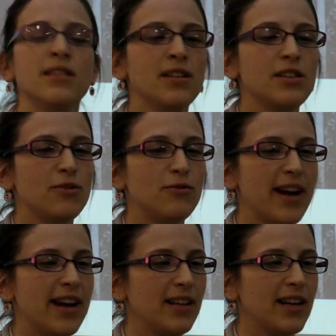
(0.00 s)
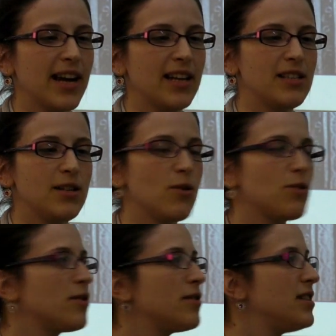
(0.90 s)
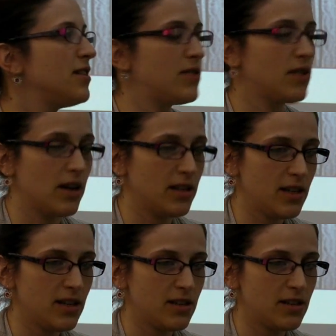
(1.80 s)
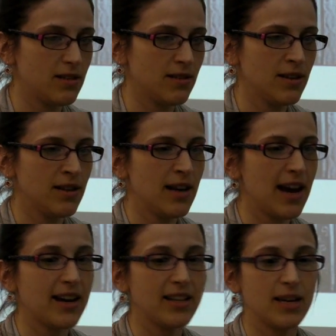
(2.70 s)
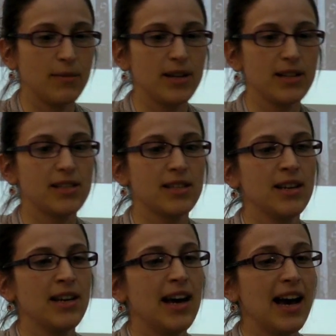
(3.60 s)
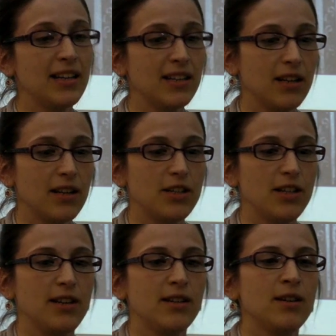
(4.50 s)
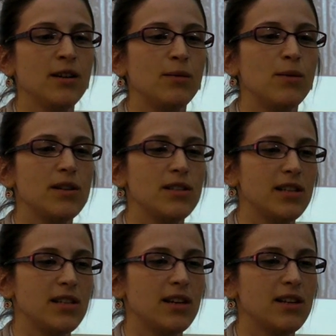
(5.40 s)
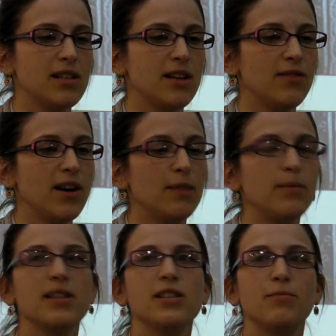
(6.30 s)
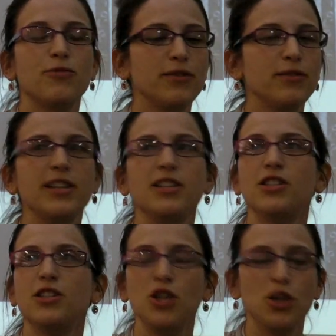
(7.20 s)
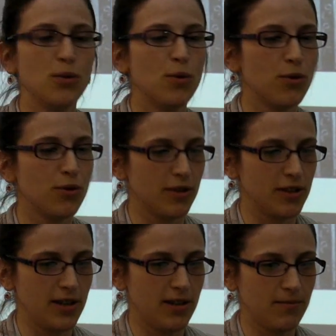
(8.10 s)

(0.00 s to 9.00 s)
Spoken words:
to rail against the authority of scientists, academics, and clergy while setting herself up as a privileged new authority.